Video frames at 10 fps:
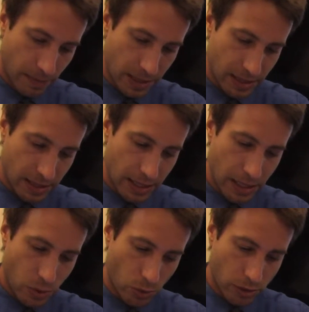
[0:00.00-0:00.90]
is
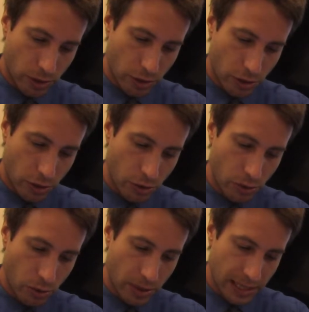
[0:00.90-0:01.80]
equal to
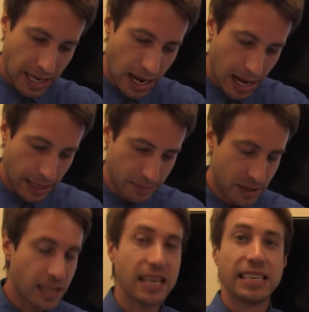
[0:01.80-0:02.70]
2
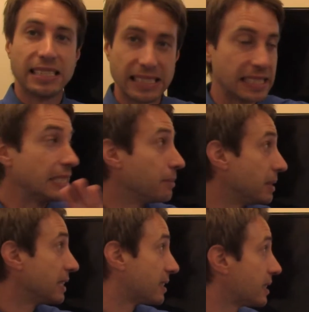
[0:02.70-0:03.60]
times
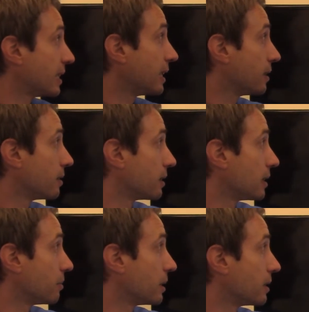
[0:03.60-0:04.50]
DBC.
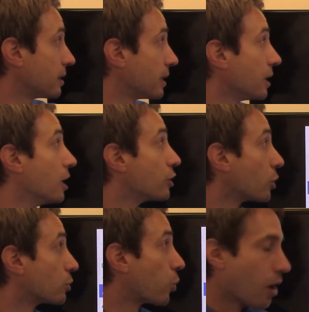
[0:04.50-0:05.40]

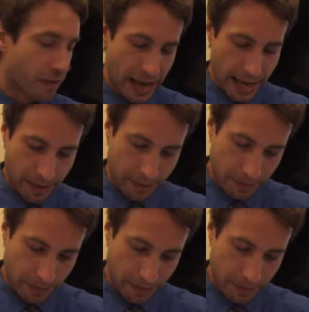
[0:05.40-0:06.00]
So 12n